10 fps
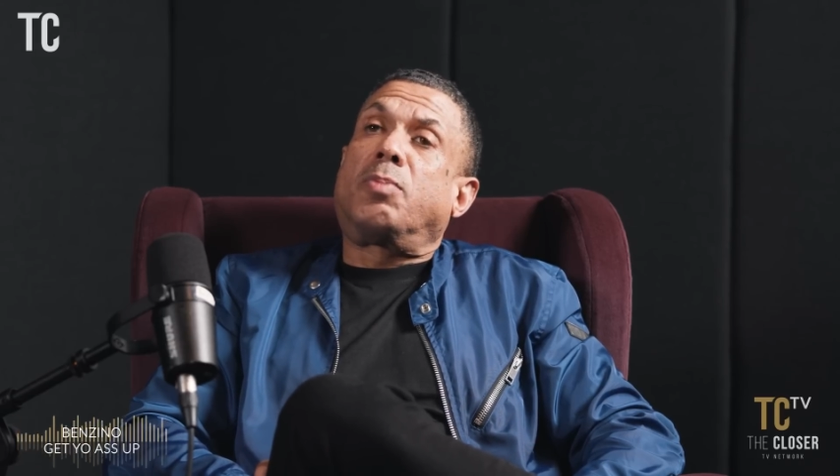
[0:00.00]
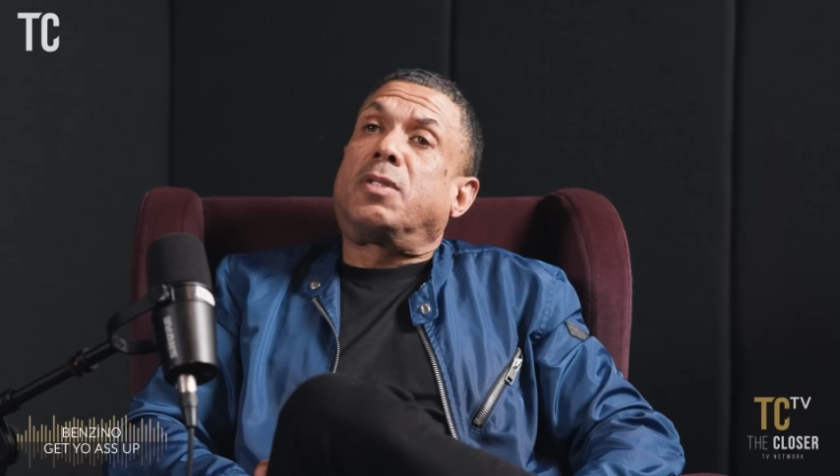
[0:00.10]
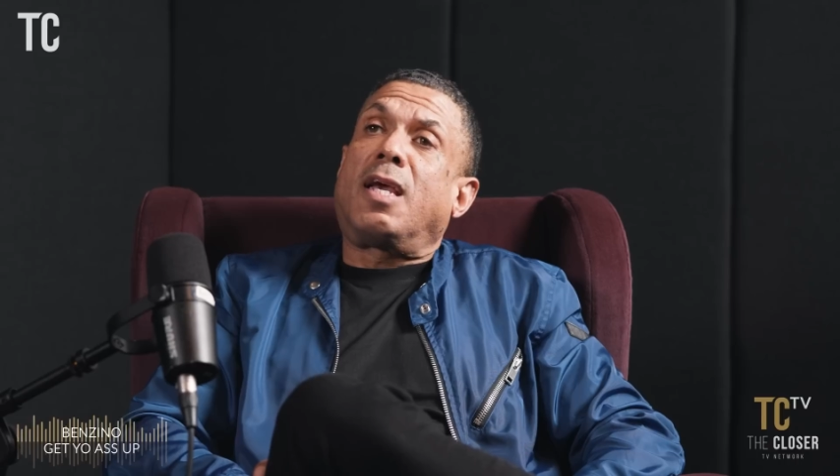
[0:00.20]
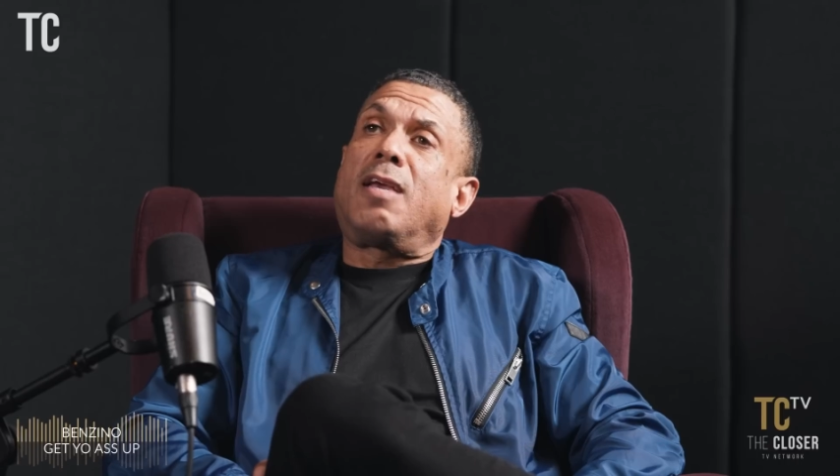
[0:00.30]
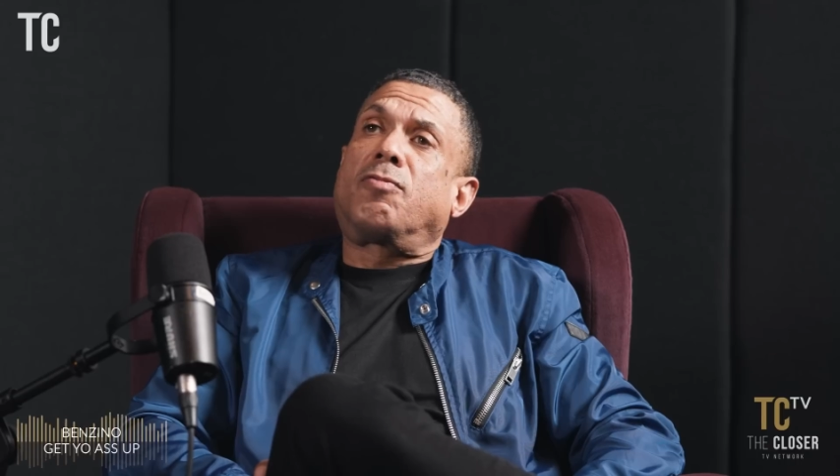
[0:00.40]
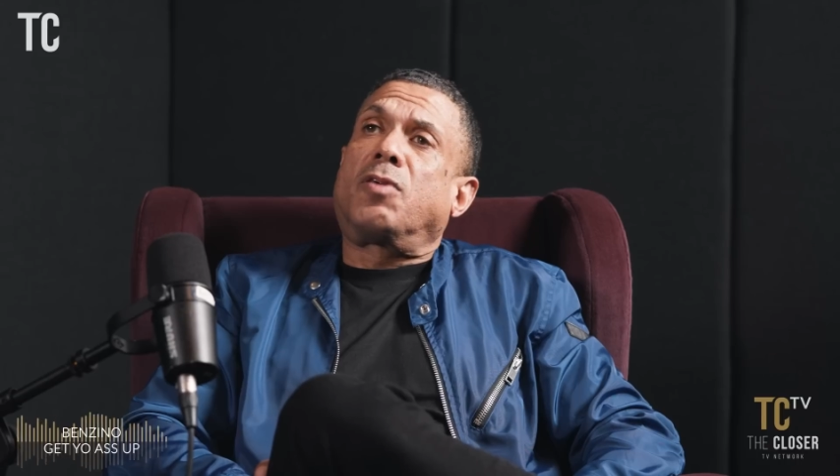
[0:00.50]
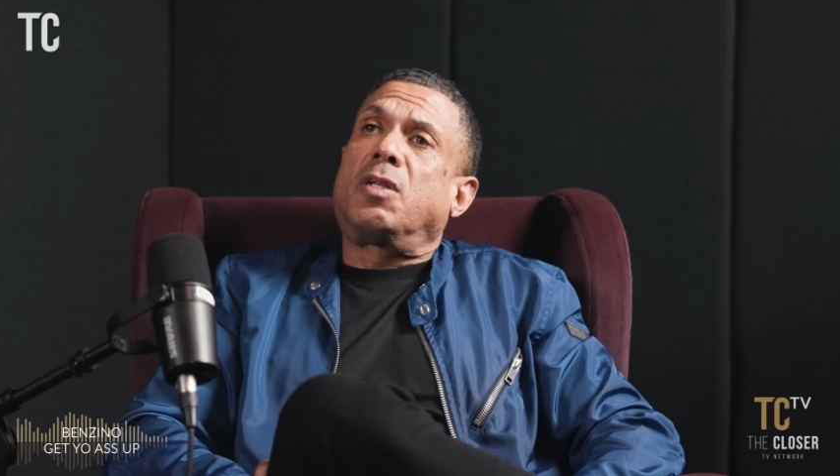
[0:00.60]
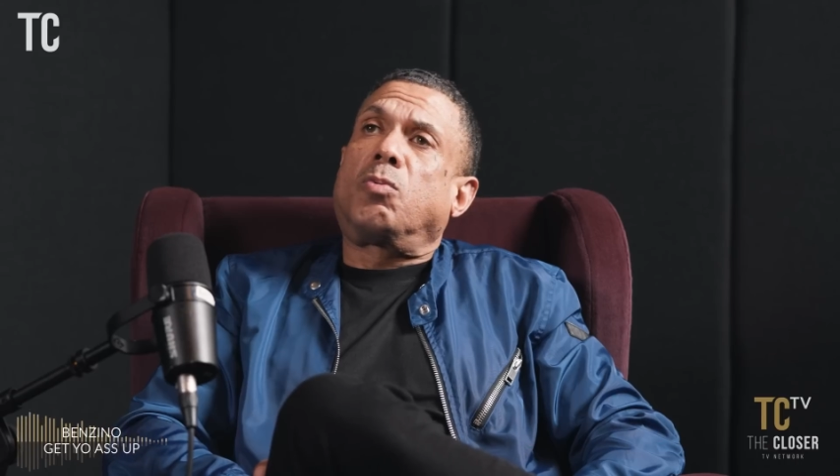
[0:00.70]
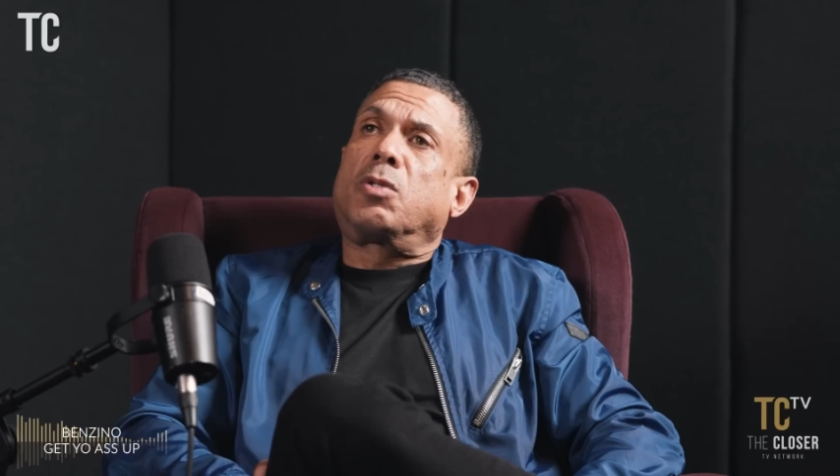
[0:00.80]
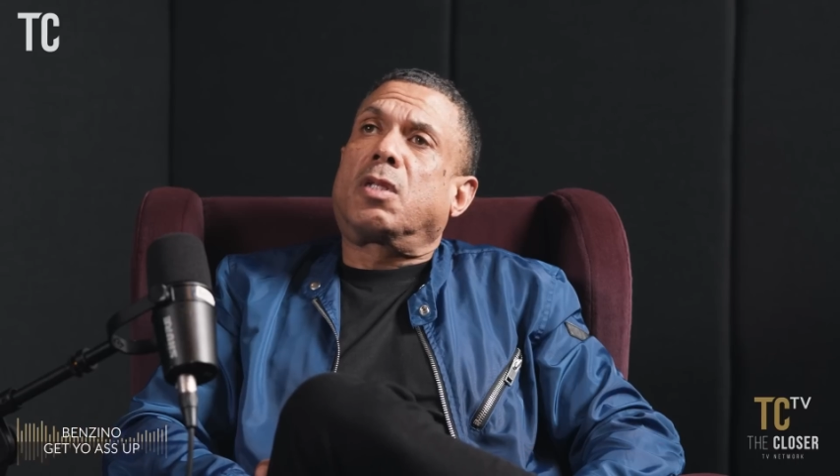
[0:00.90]
but Dave
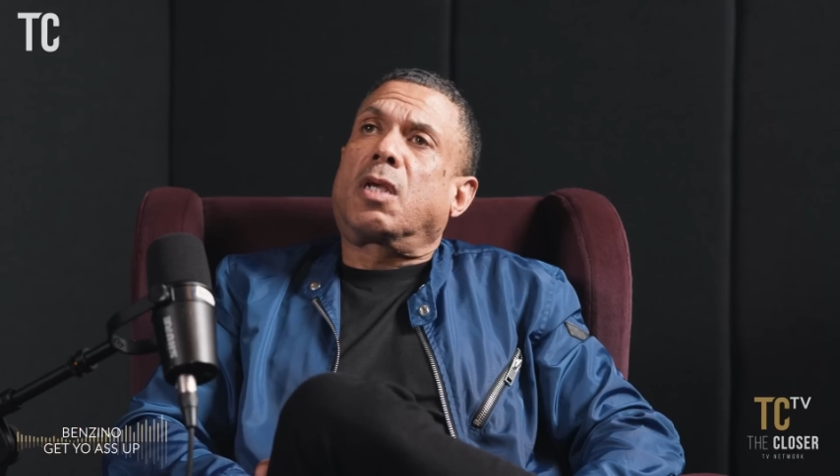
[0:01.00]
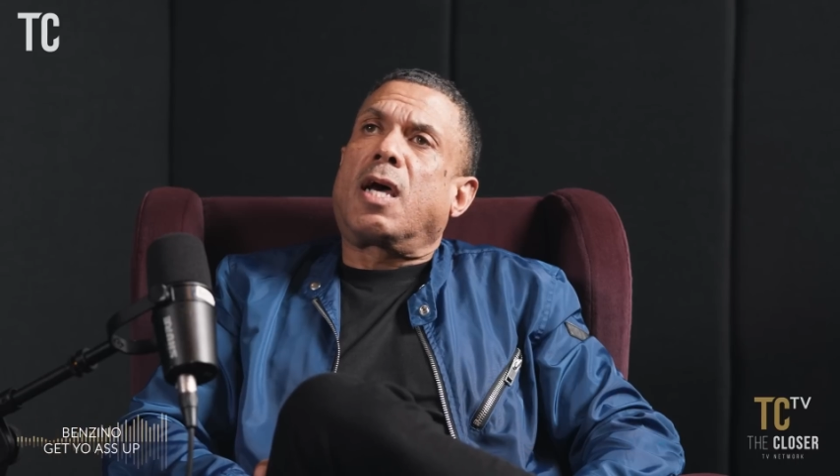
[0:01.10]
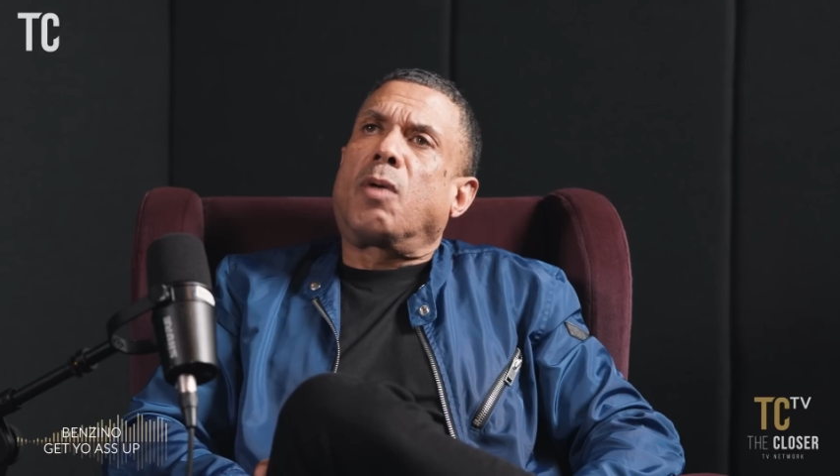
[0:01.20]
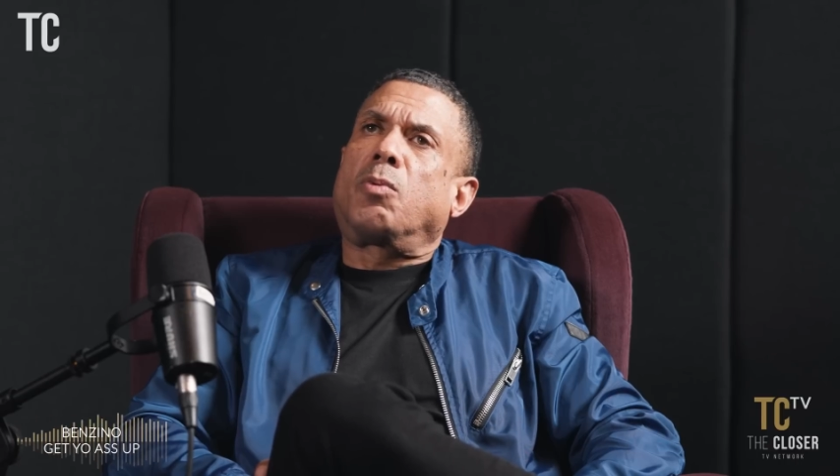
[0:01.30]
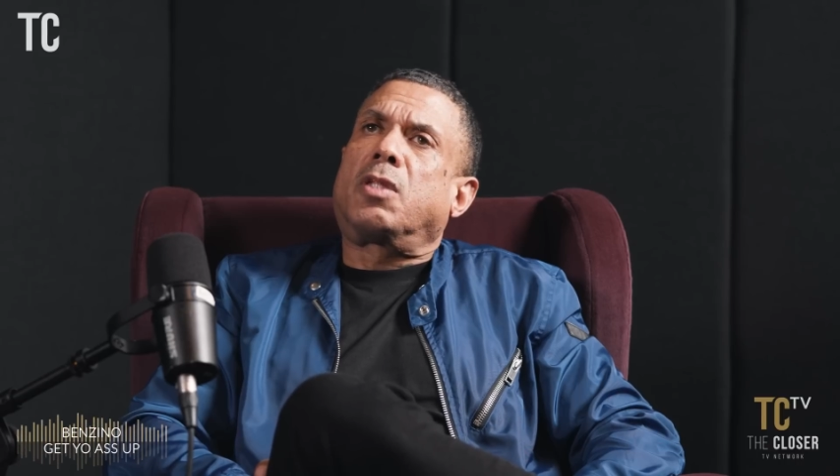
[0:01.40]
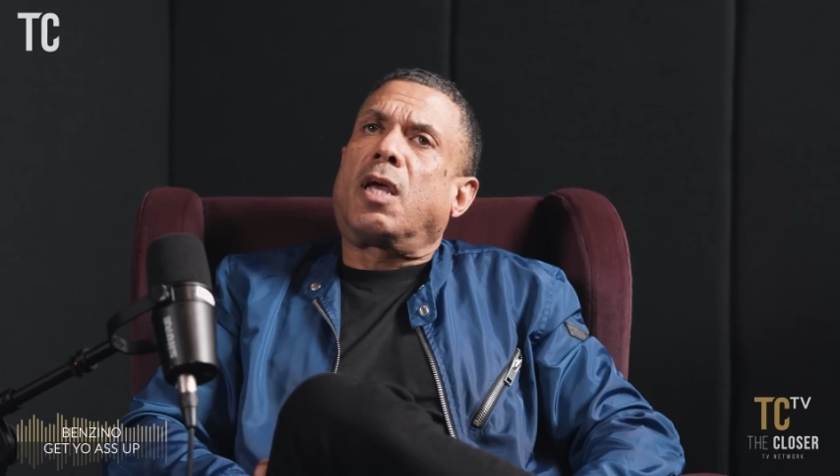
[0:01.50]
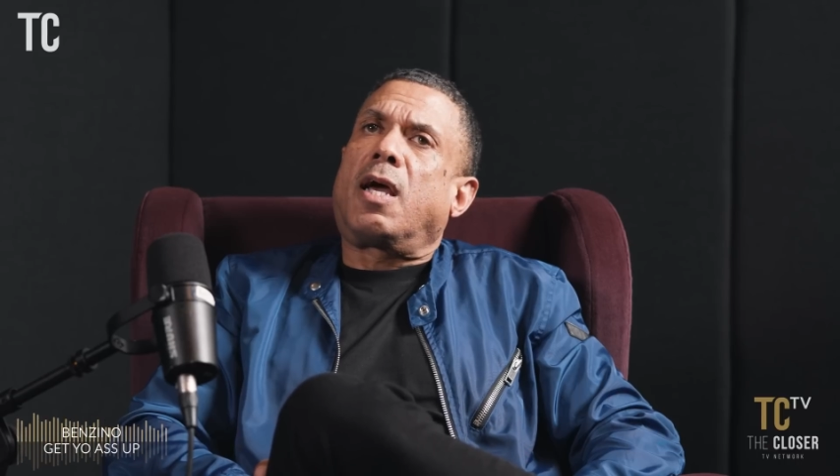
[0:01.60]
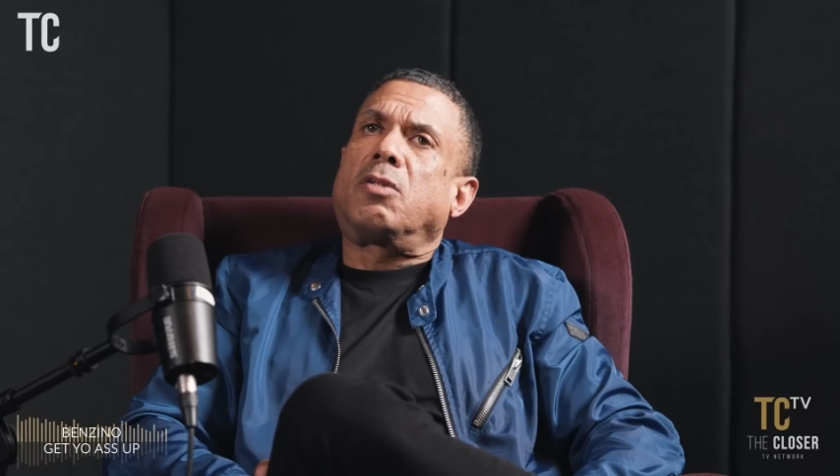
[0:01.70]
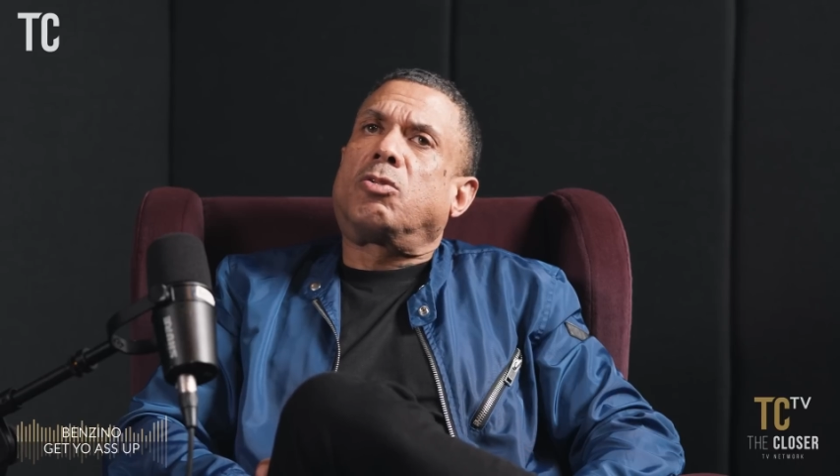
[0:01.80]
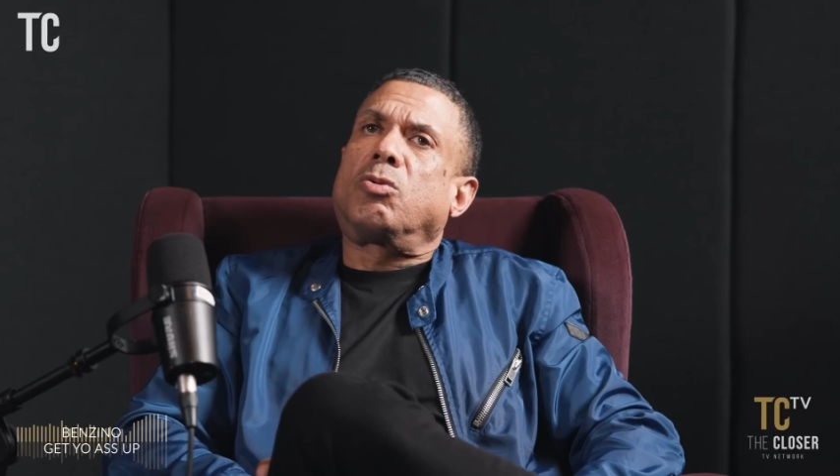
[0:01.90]
really was the guy with the
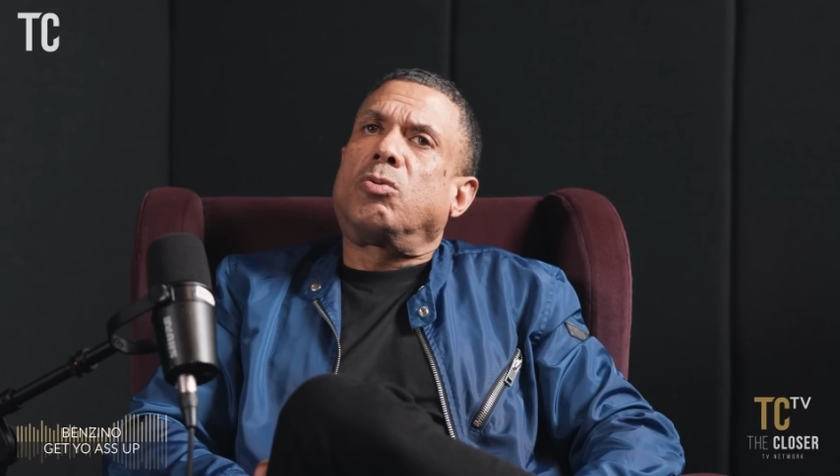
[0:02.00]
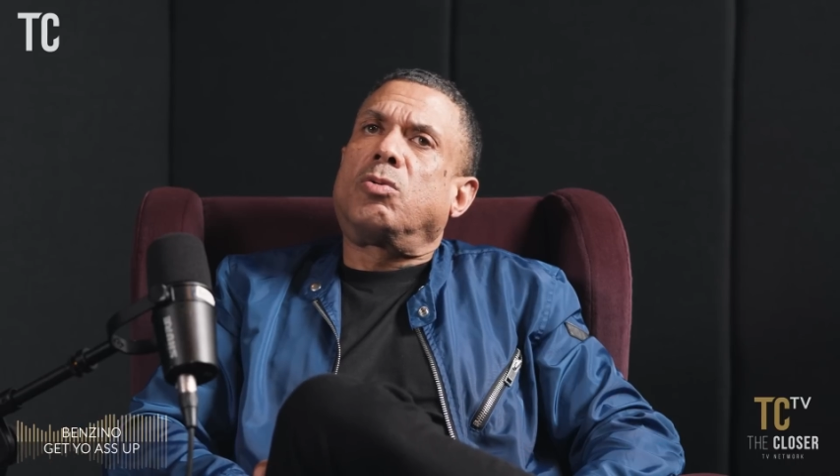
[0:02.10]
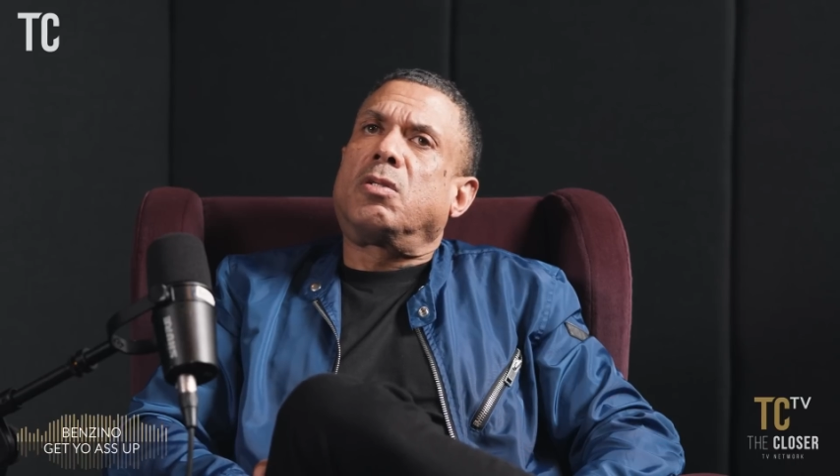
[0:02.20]
attitude.